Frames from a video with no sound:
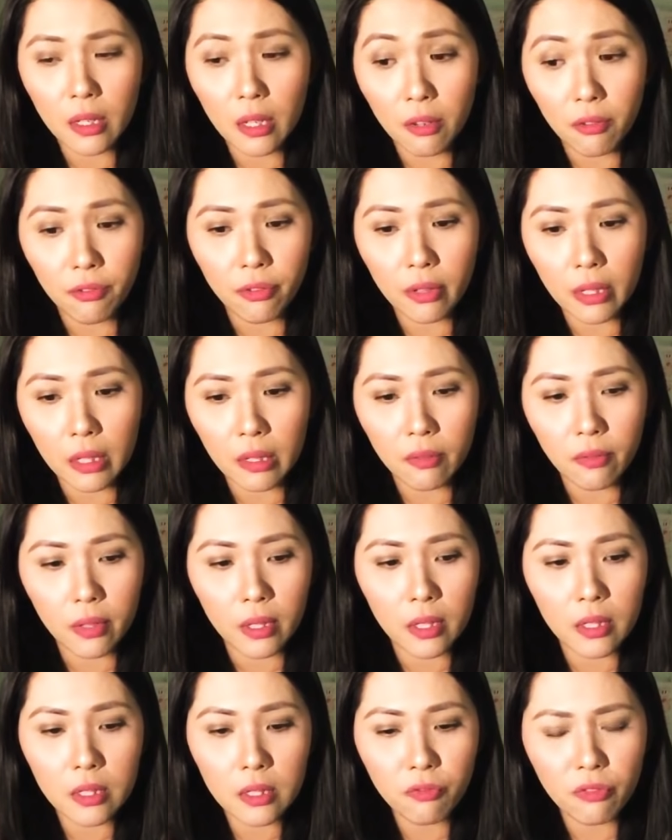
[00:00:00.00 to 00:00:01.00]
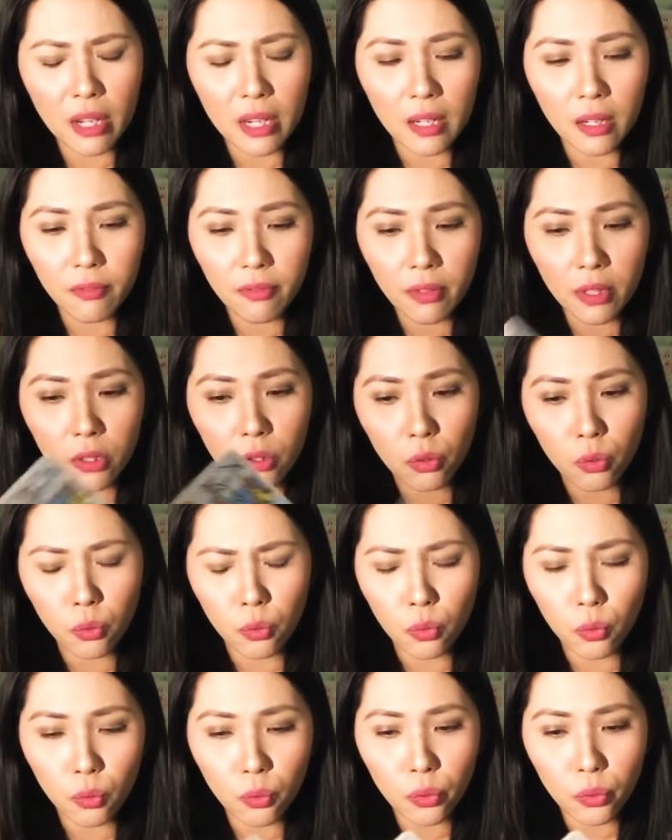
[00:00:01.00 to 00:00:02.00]
If it's relevant
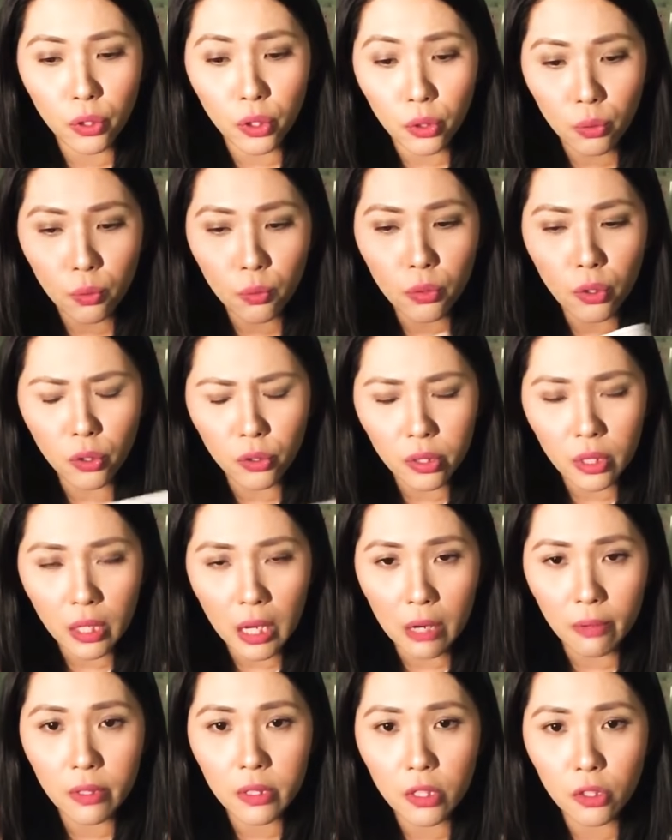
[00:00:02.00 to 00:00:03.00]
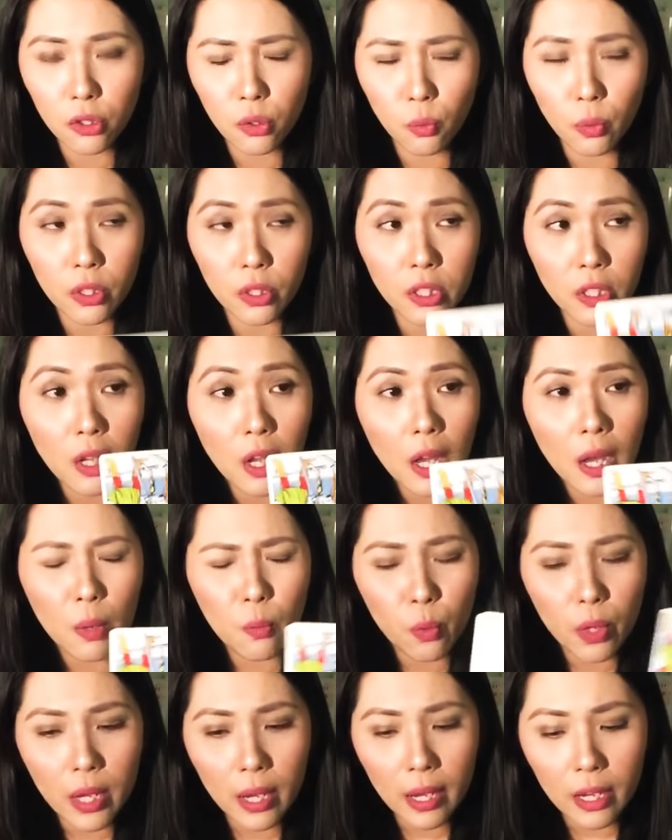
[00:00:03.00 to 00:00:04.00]
to you, your current situation,
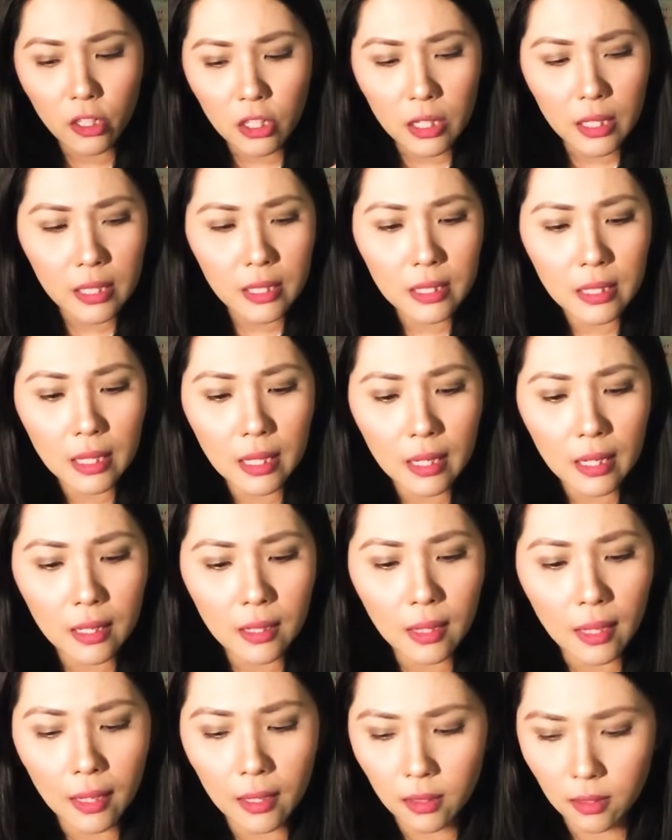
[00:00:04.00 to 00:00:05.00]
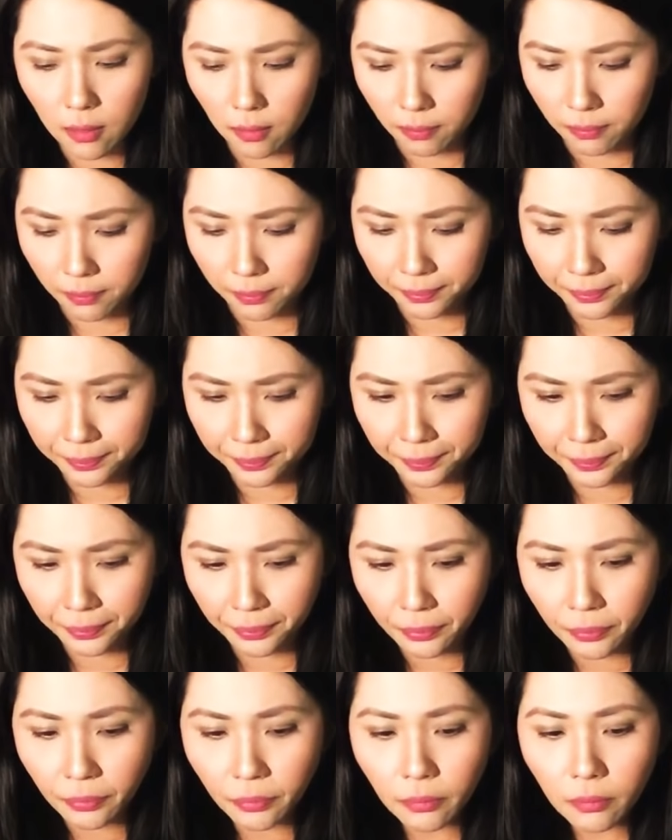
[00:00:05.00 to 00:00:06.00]
we are actually seeing that.
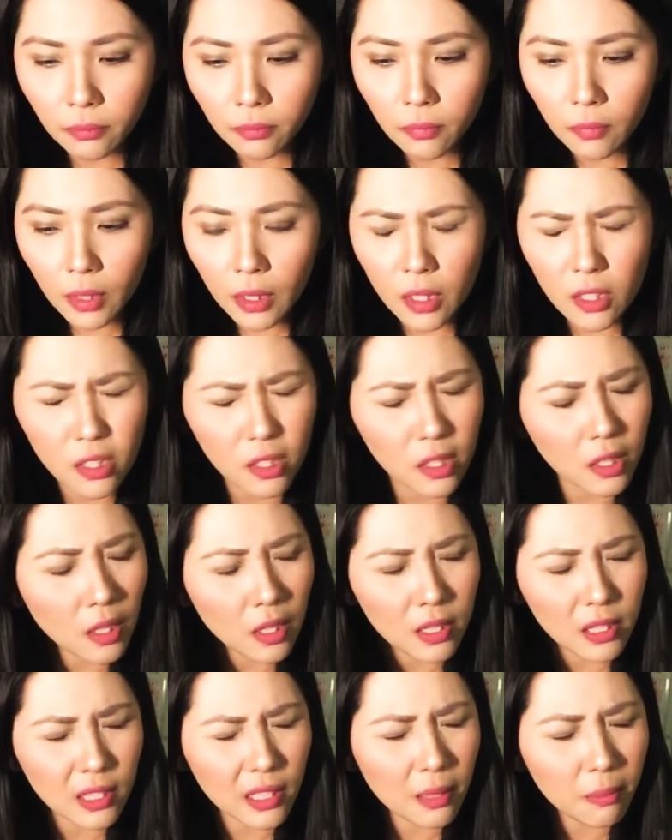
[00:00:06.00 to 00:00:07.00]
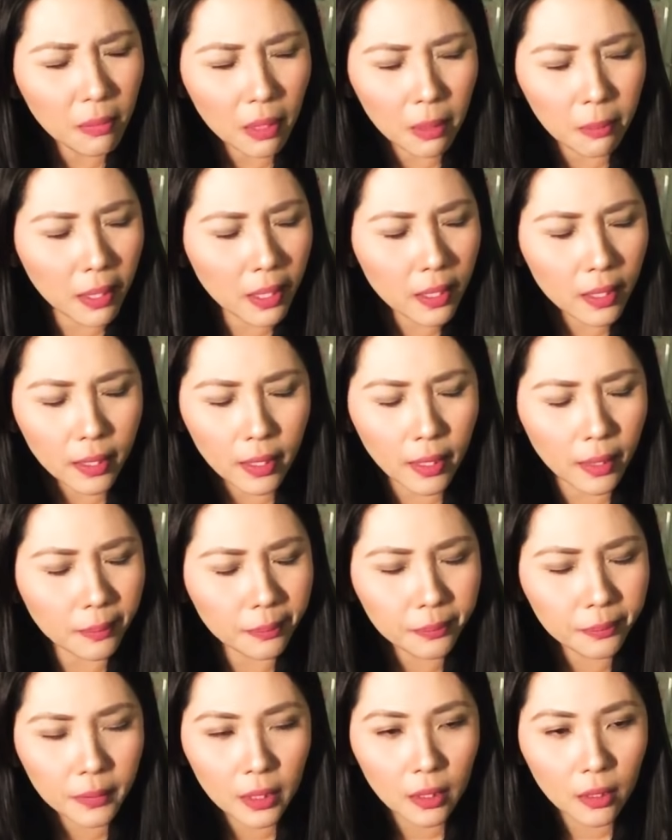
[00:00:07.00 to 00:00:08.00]
See, it slipped my mind
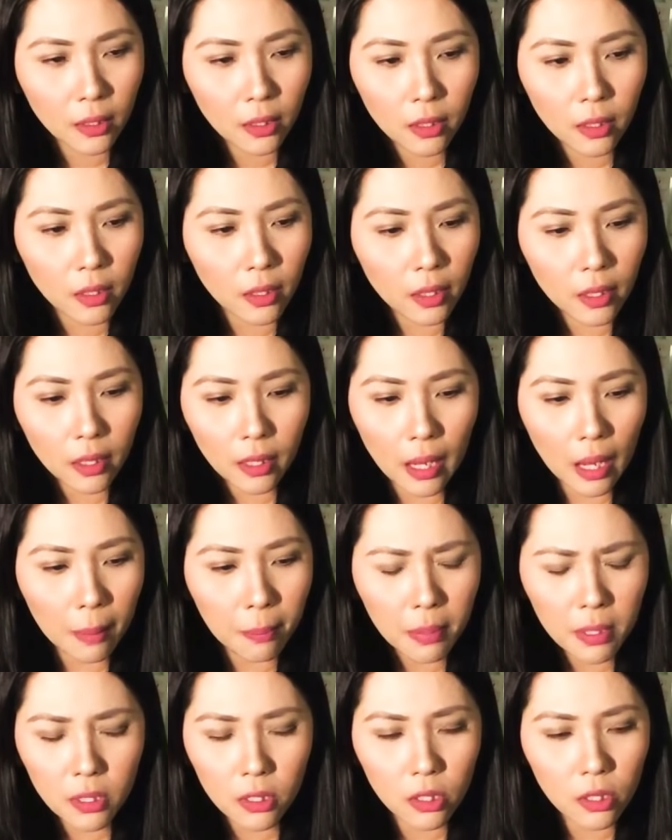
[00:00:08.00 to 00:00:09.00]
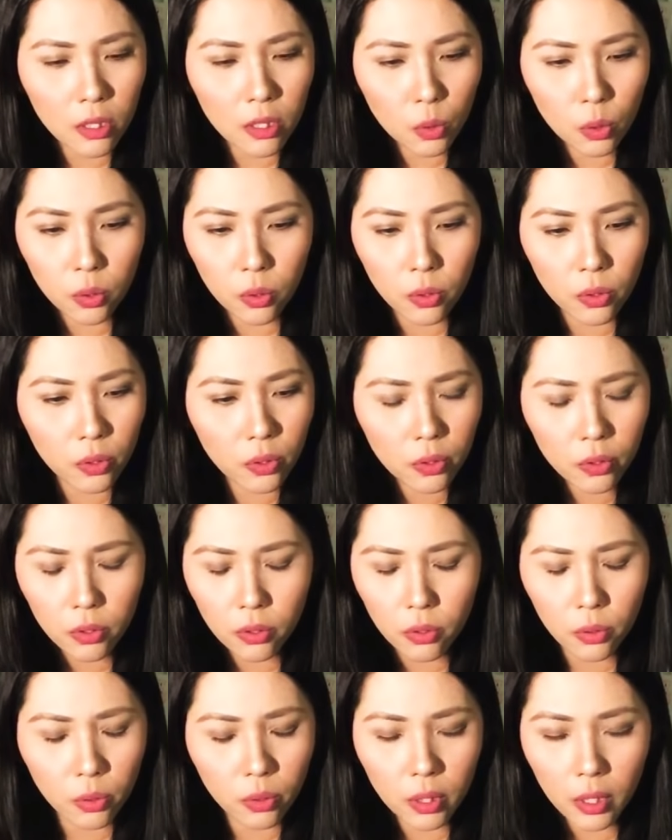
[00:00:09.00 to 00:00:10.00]
again. It happens
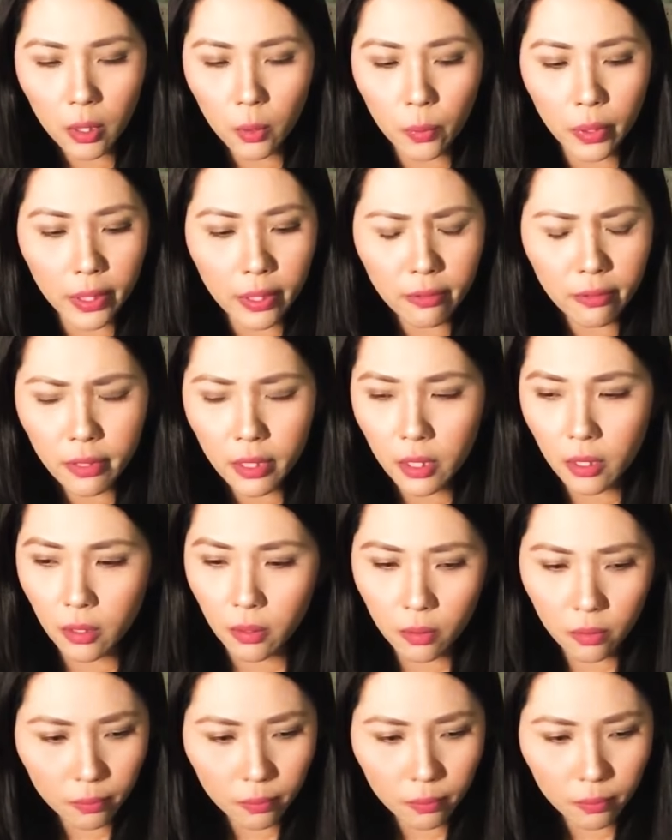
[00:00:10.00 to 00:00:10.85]
today when I read.